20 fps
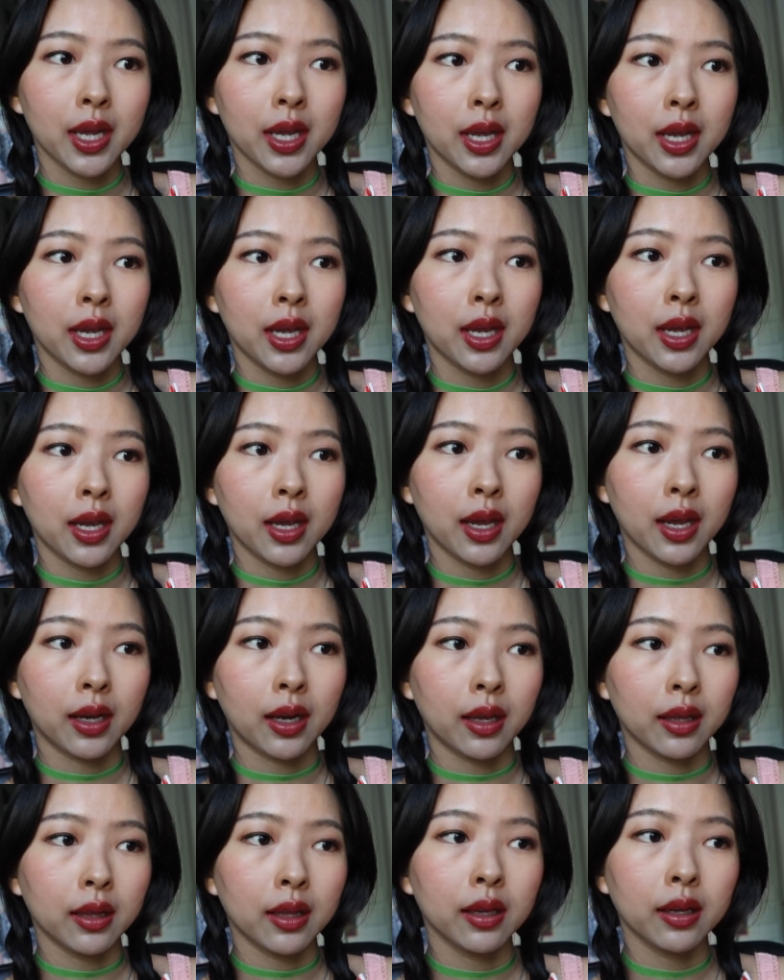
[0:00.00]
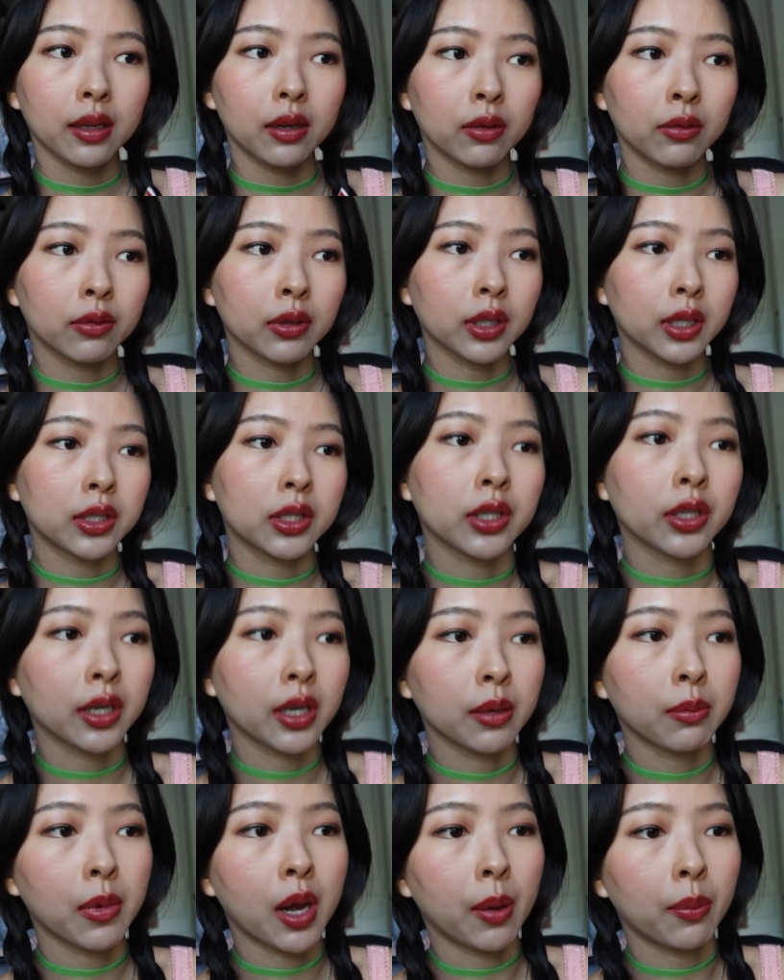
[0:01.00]
And I think it'll really cheer
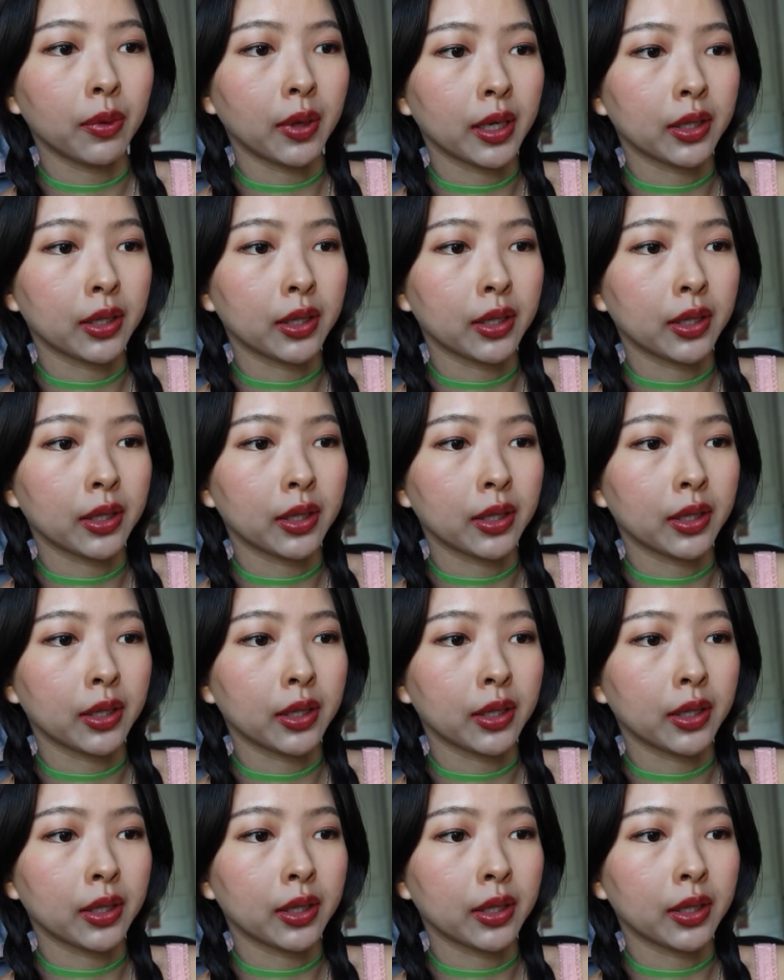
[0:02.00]
him up,